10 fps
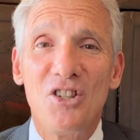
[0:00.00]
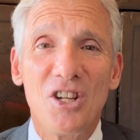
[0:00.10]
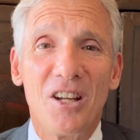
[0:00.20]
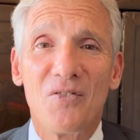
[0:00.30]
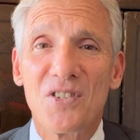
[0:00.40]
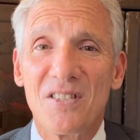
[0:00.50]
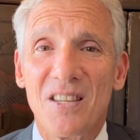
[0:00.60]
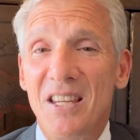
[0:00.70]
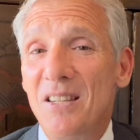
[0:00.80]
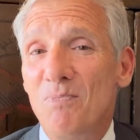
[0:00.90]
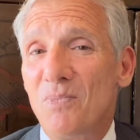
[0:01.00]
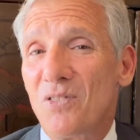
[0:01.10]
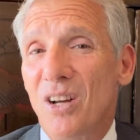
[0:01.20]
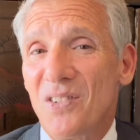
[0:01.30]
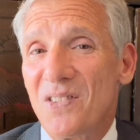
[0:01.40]
GFC
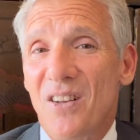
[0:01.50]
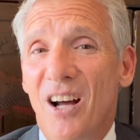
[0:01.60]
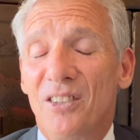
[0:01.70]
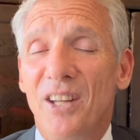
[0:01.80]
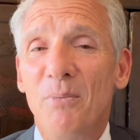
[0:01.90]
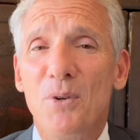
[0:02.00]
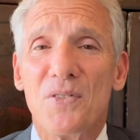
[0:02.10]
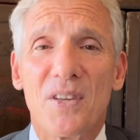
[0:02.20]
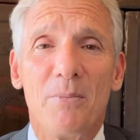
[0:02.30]
style numbers.